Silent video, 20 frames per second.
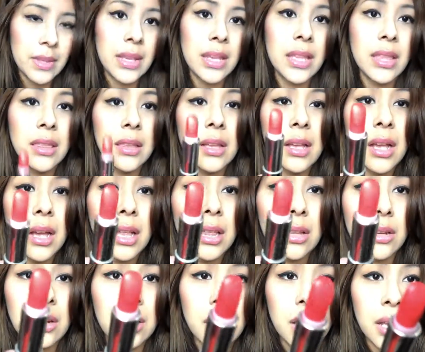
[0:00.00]
in the
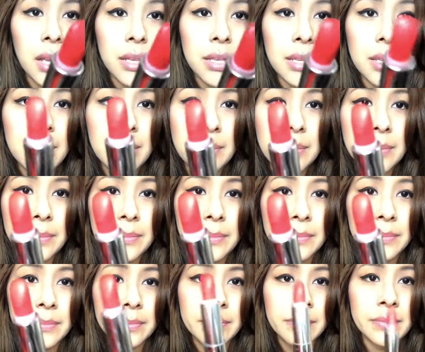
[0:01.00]
color Lucky.
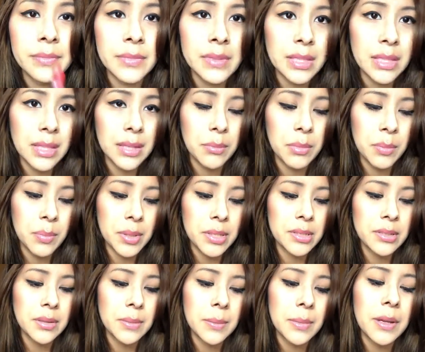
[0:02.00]
Let me
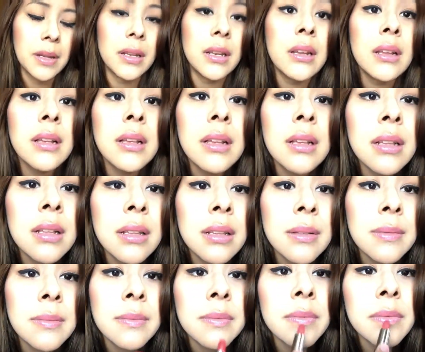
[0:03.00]
put some on.
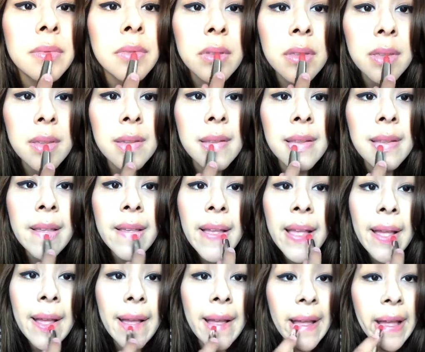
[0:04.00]
Mm
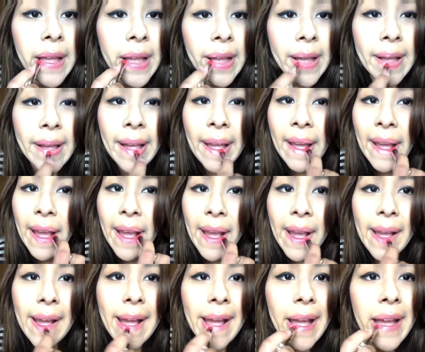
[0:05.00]
-mm -mm, mm,
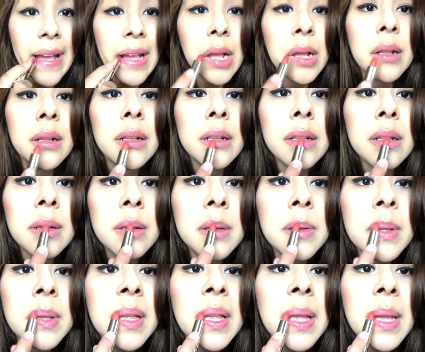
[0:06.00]

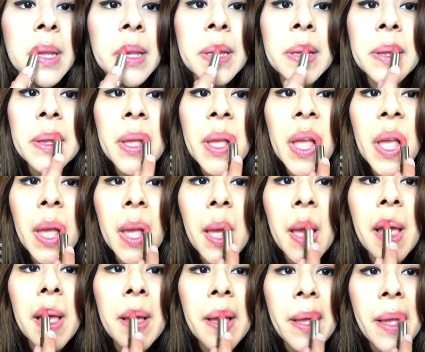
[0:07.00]
mm,
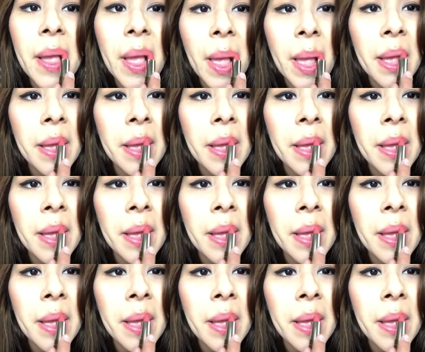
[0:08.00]
mm